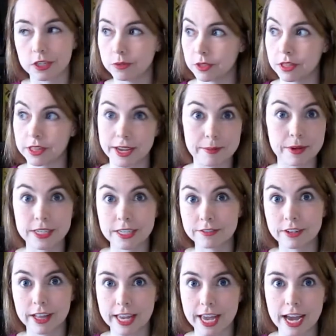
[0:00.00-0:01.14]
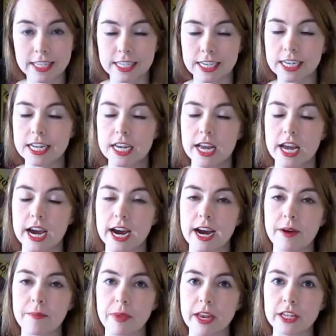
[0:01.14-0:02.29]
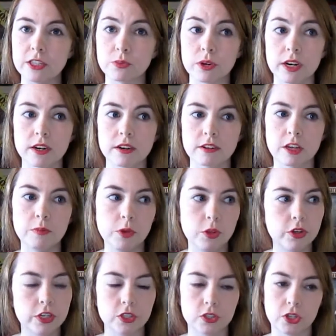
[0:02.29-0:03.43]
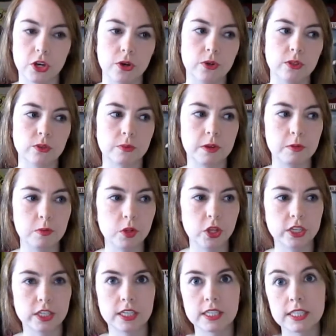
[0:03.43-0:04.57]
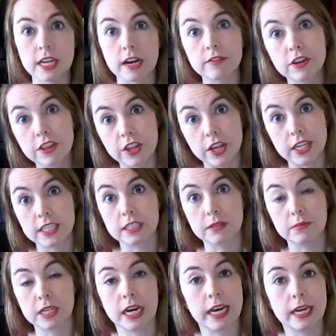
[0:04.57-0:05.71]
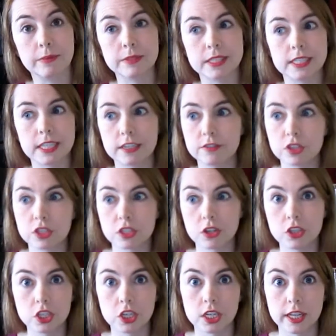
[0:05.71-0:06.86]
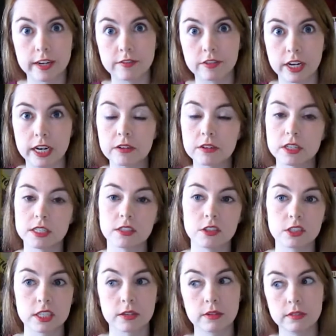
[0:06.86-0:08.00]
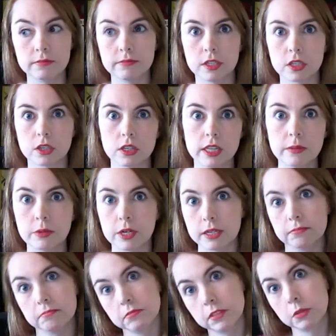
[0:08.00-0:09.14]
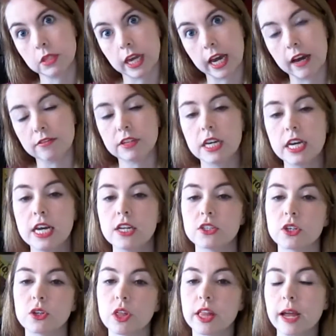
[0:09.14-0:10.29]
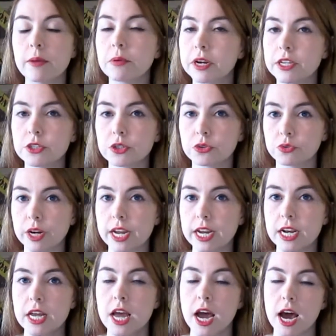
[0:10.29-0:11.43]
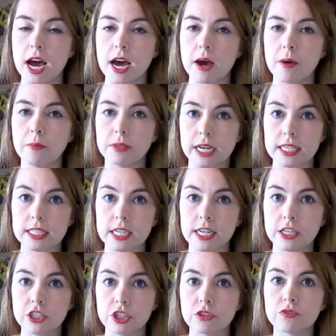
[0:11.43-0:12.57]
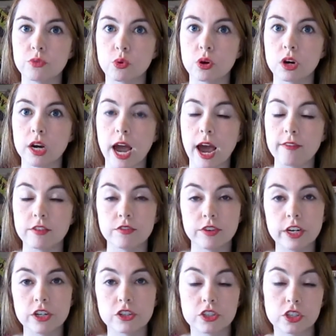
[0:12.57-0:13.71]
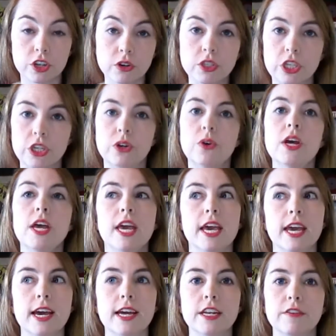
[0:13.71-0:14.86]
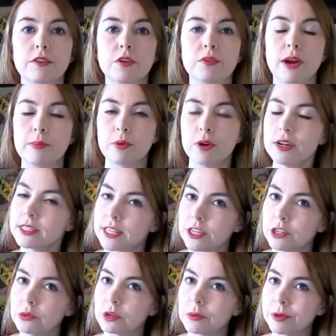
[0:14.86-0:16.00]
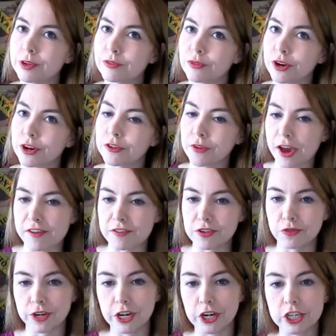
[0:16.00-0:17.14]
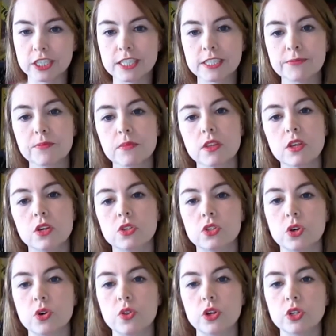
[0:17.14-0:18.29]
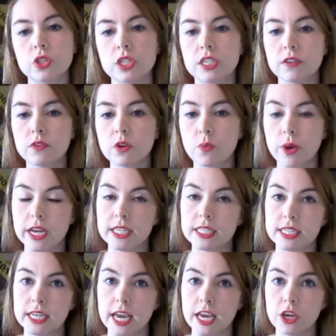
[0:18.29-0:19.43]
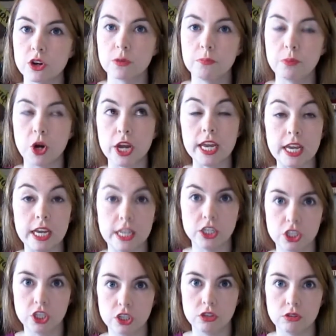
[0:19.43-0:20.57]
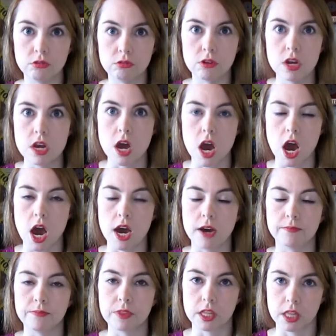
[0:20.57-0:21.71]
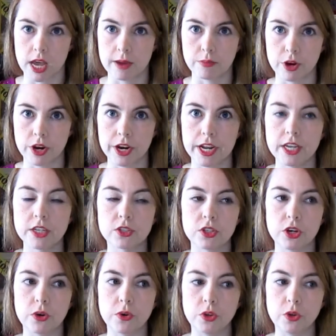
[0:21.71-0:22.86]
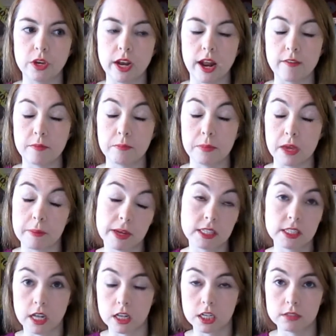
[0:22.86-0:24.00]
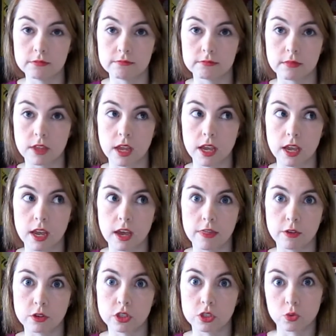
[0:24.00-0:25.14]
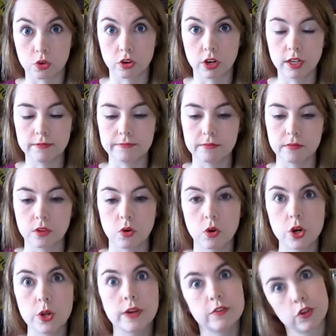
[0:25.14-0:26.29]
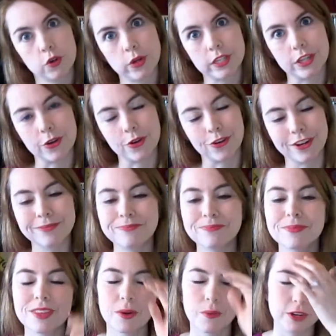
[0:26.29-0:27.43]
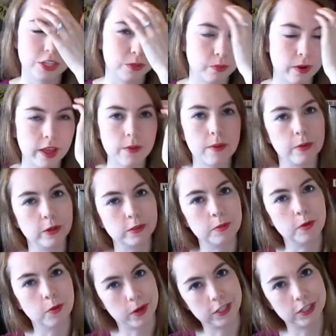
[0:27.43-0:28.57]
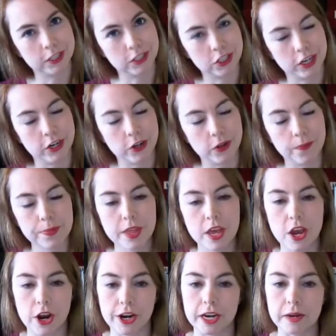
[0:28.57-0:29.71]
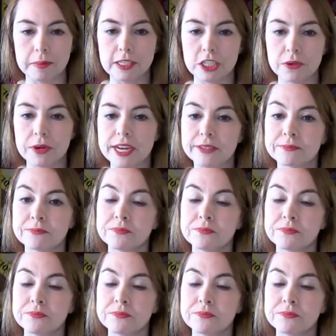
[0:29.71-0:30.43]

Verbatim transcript: Well, the library definitely has it. Um, and it's where communities go. It's where people look to discover things sometimes. Instead of just searching online for hours, they're just like, well, I'll go to the library, see what they have. So the library is a great uh, destination for avid readers to go to. And if you write books, then you want to be in front of avid readers. So there's different ways to get your book into um, the library. So you could have be a bestseller and they'll just order it. Or you have to request that they order it, which is probably what most people watching this channel are going to be doing.